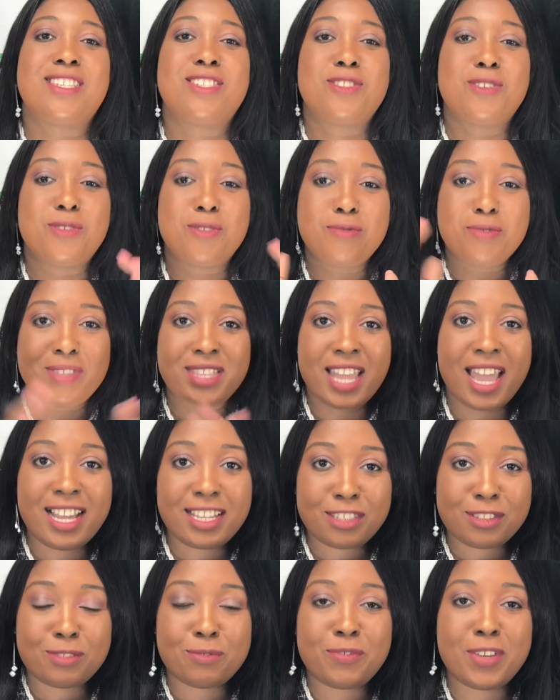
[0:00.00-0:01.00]
So
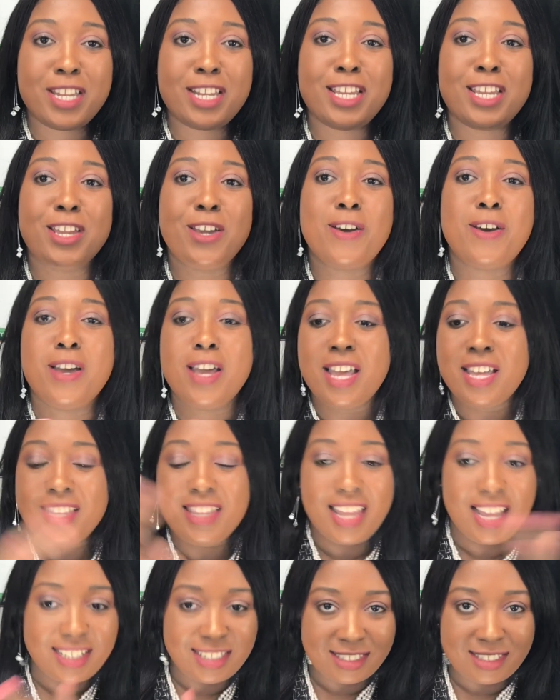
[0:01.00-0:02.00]
next video,
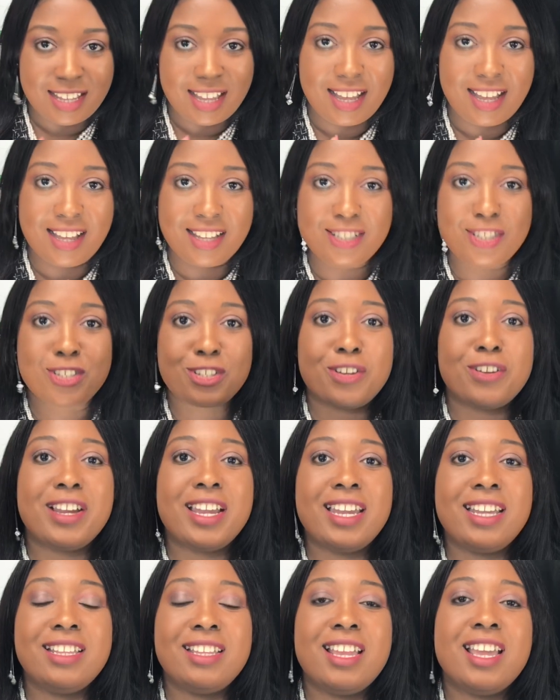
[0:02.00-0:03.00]
next uh,
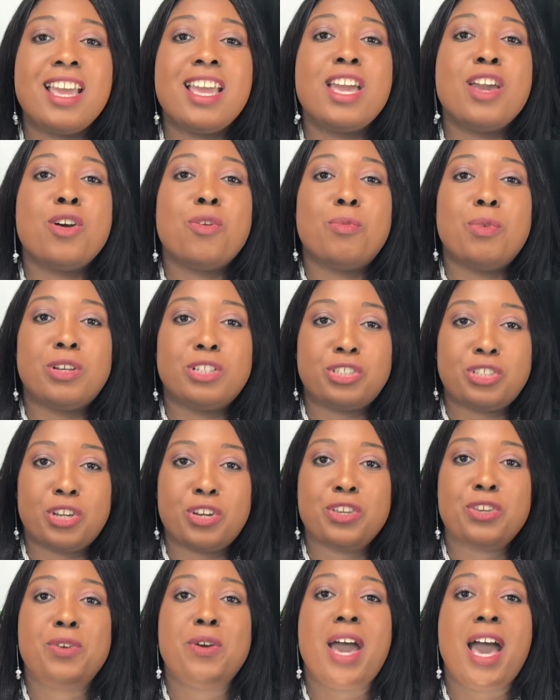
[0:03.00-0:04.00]
screen, will
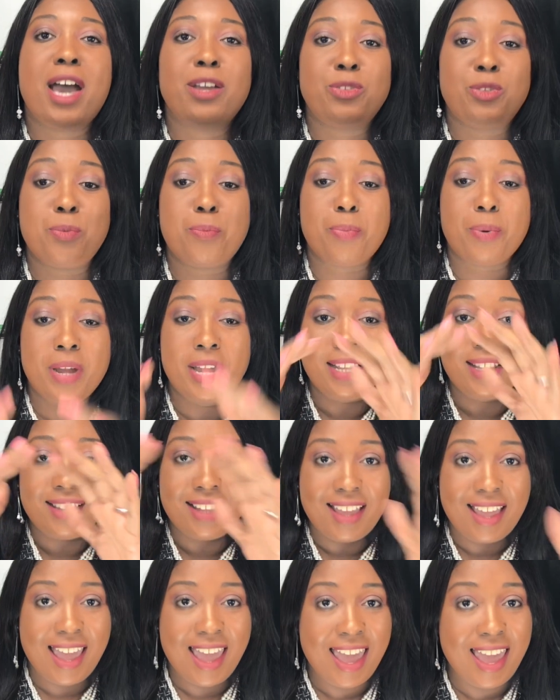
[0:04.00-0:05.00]
show you how to print
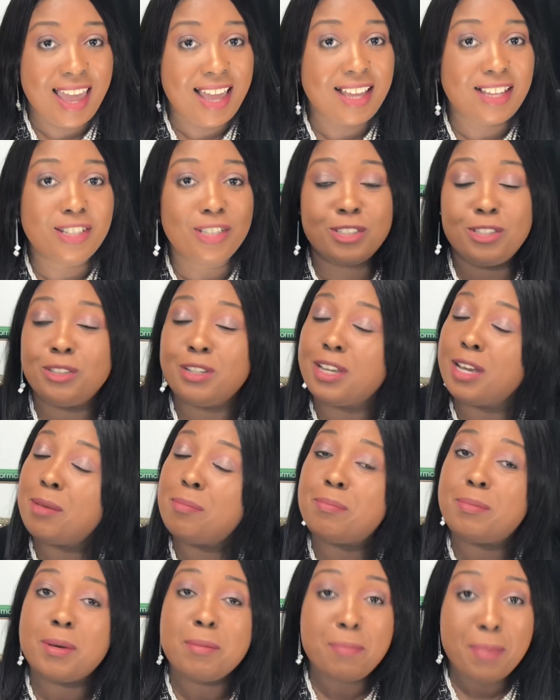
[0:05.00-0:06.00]
a
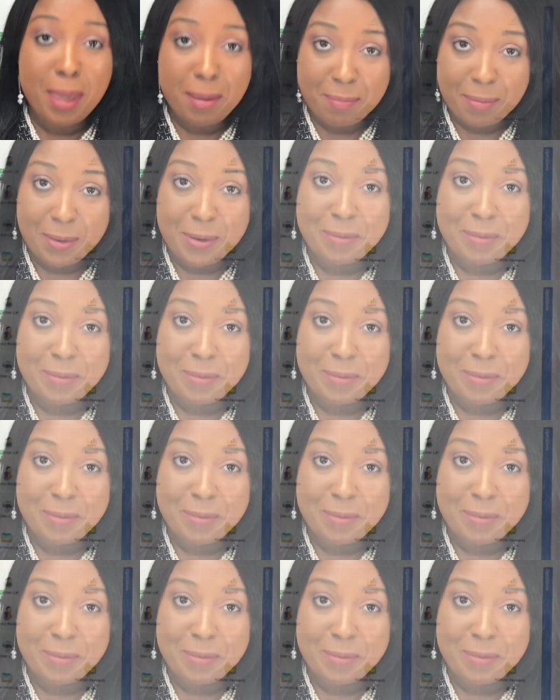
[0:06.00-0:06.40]
lookup paper.